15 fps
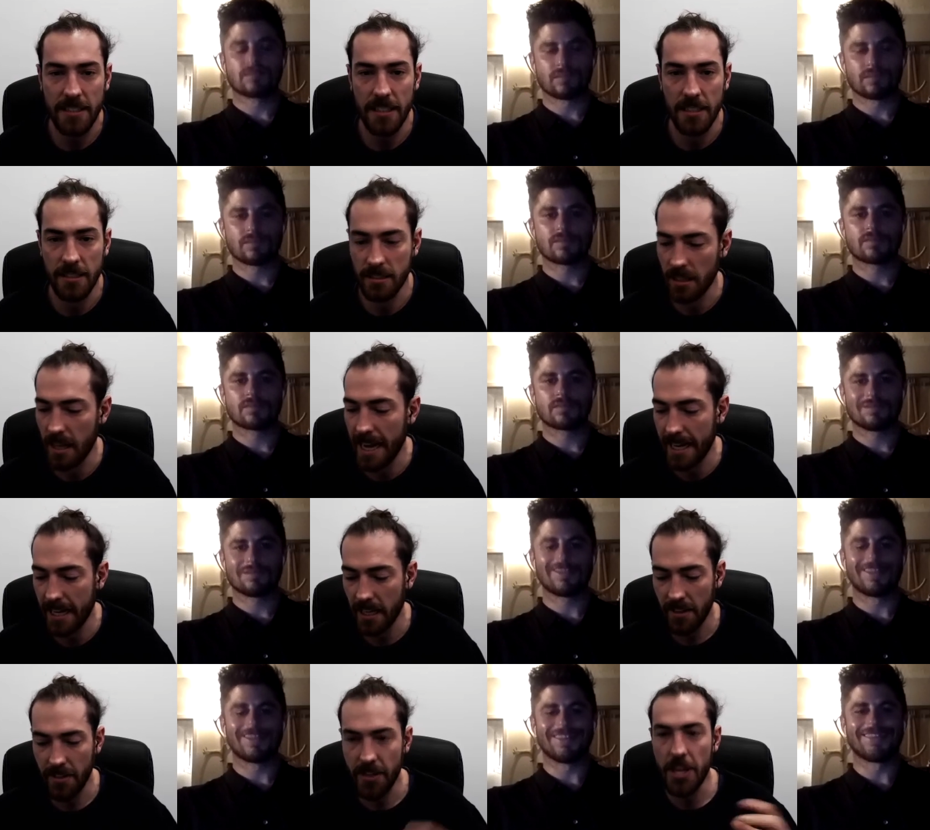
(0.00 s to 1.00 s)
Speaker 1: is like
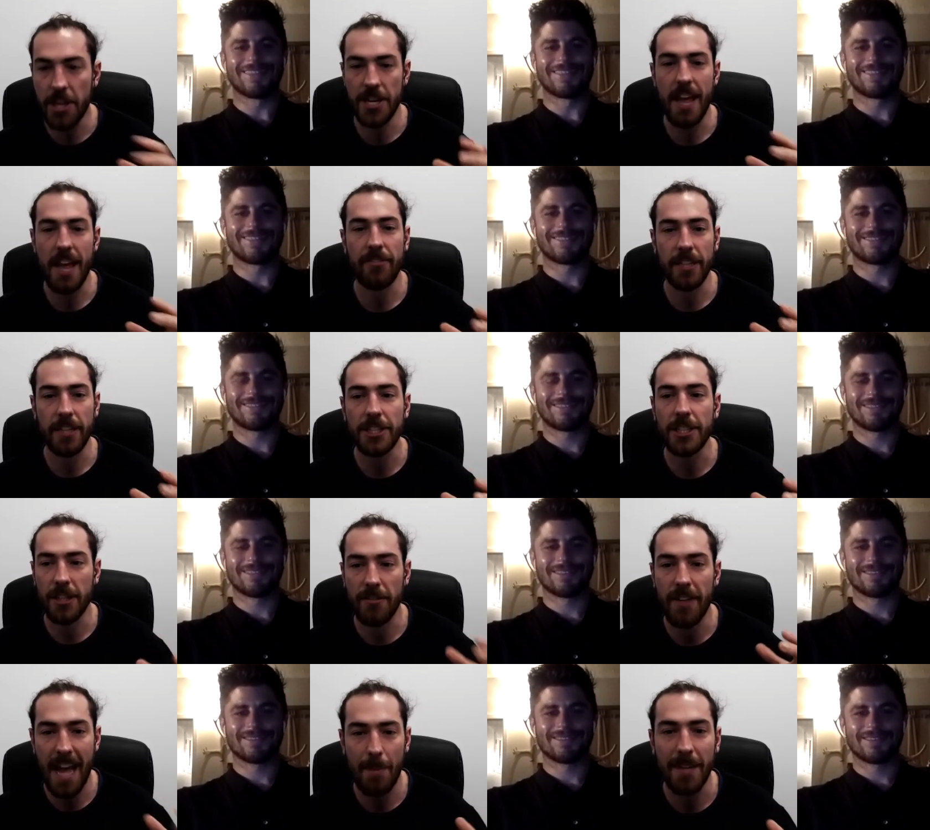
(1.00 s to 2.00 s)
the definition
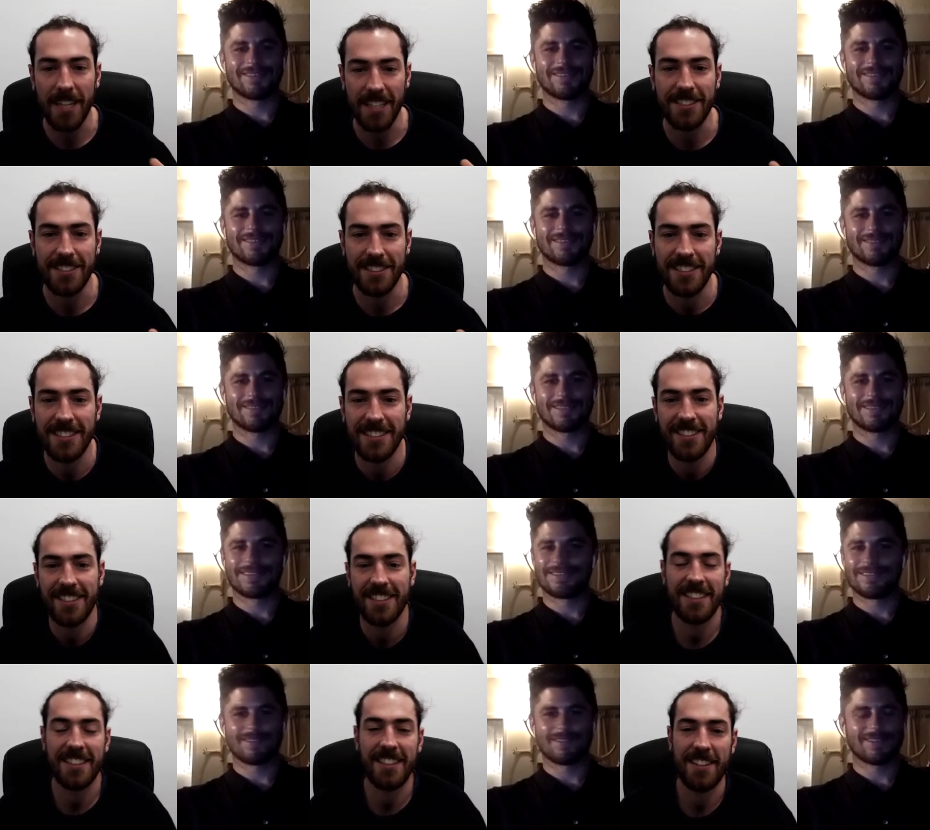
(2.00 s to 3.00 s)
of happiness
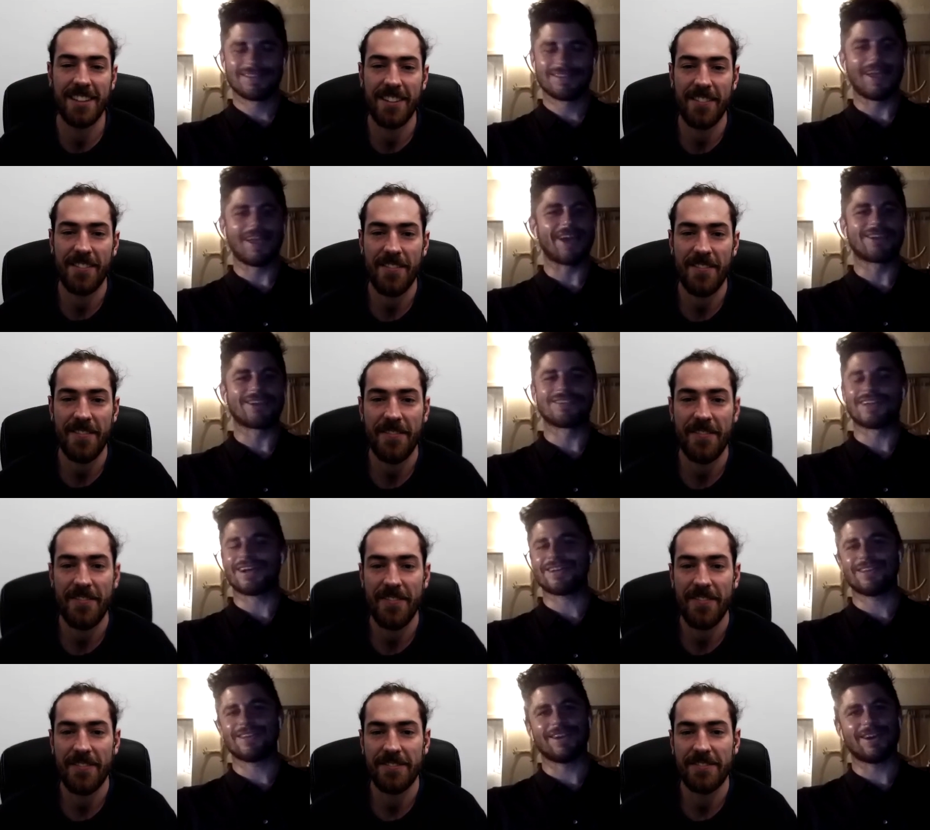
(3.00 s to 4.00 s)

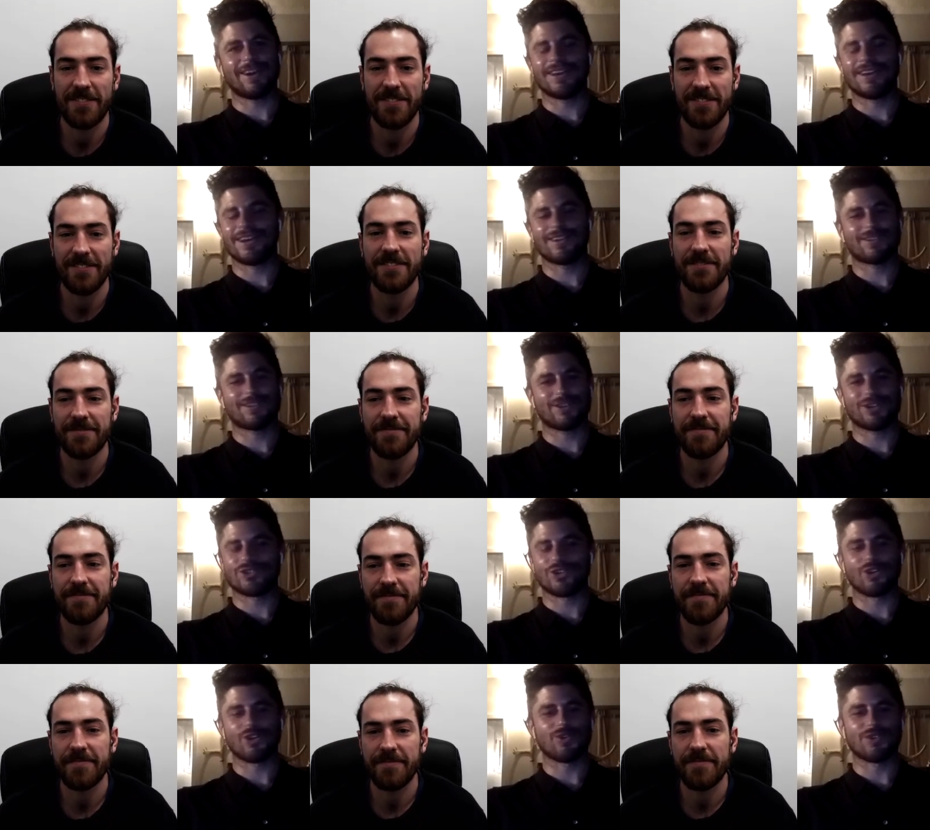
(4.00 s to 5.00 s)
Speaker 2: exactly yeah yeah it's so
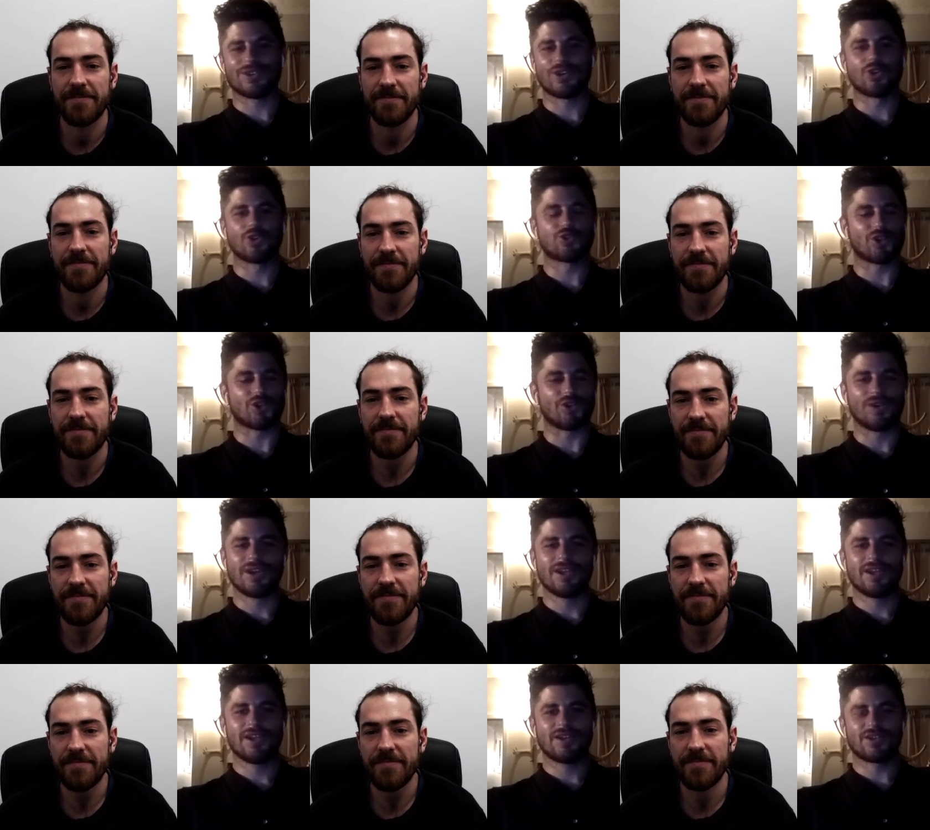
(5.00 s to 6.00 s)
true so true
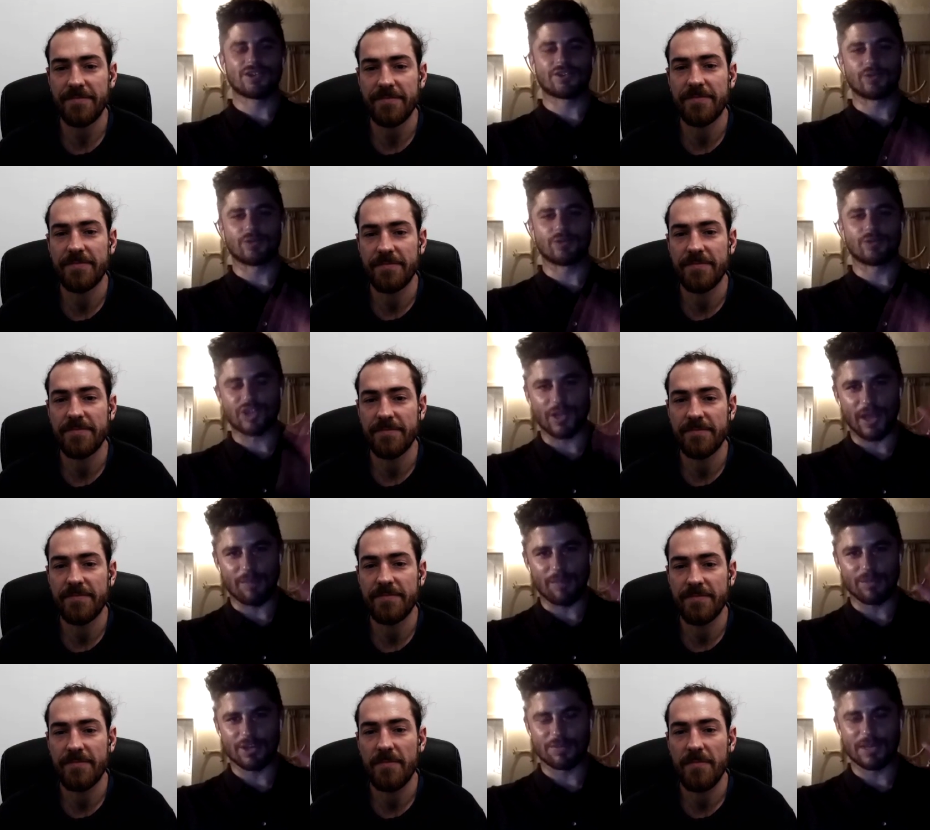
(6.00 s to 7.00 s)
just switching
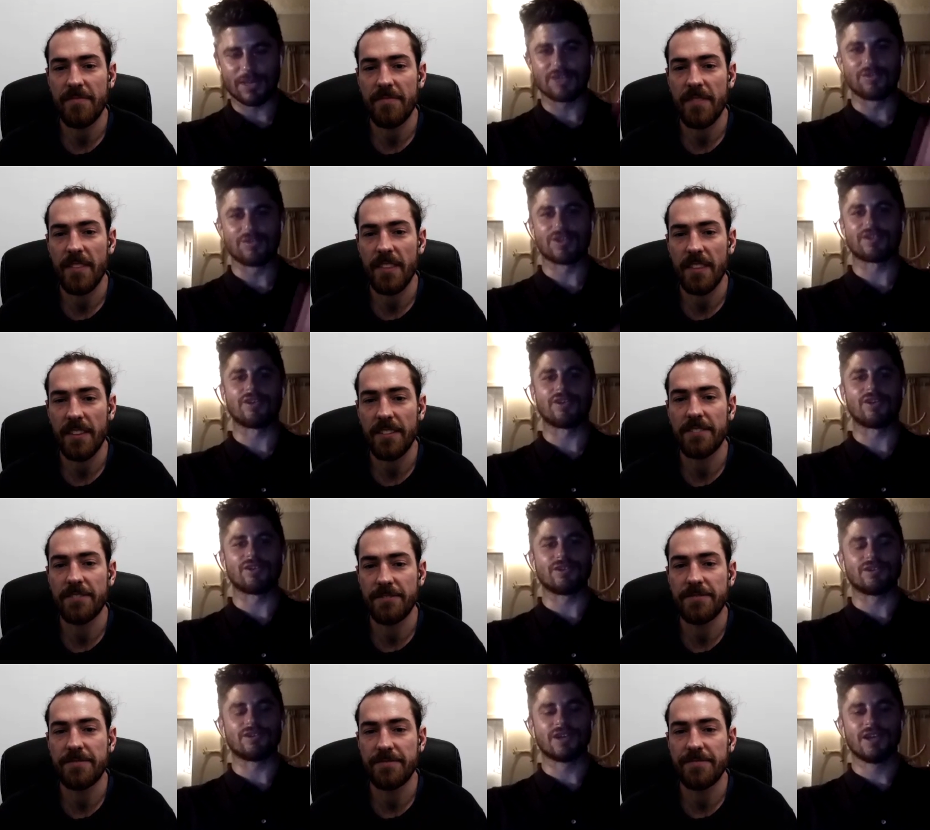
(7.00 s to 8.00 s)
that perspective isn't it
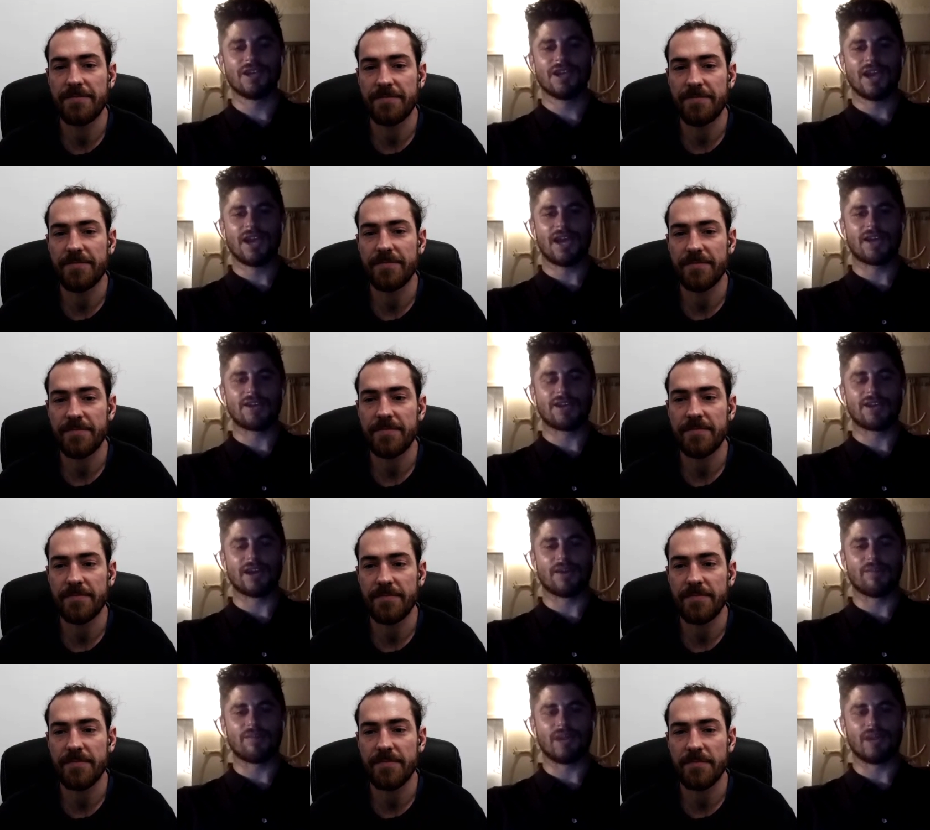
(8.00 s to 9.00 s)
and and
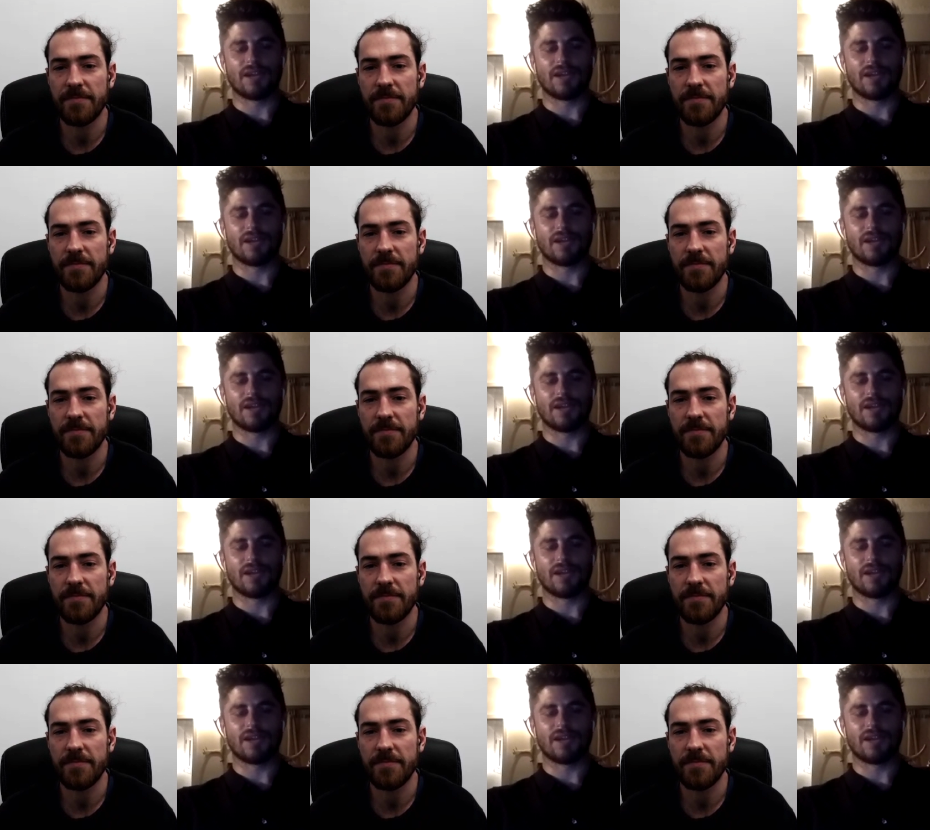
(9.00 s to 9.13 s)
um and